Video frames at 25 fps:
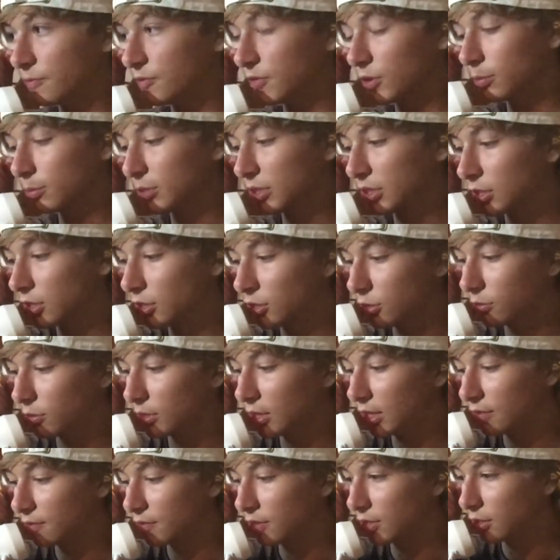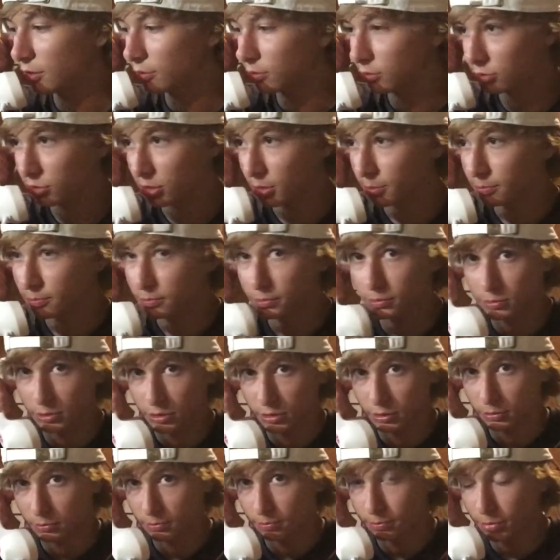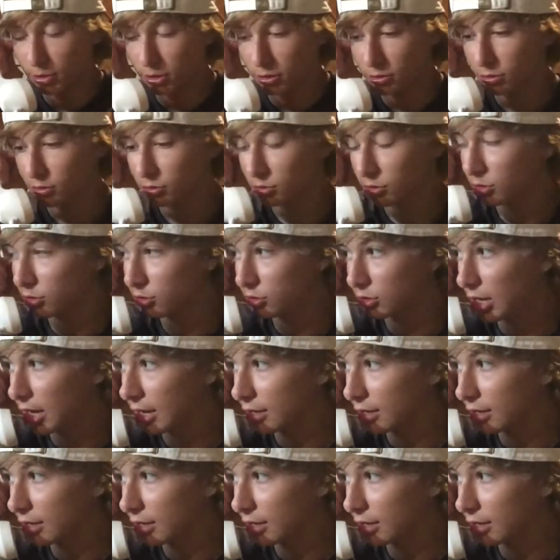filming a Q&A video and some person's just